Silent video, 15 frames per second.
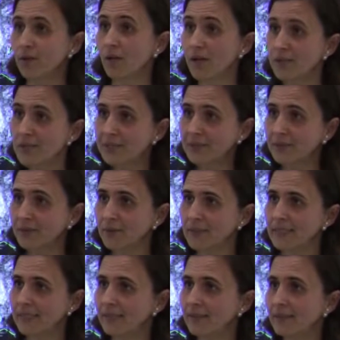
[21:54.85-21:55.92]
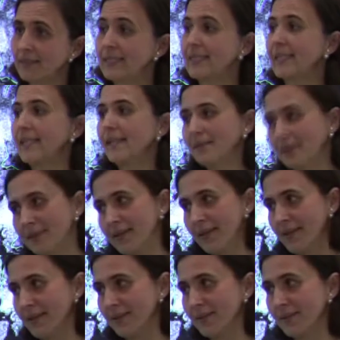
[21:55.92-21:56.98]
longitudinal data is even
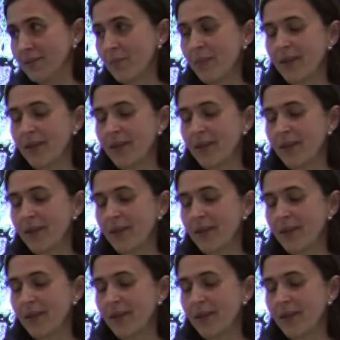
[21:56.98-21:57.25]
harder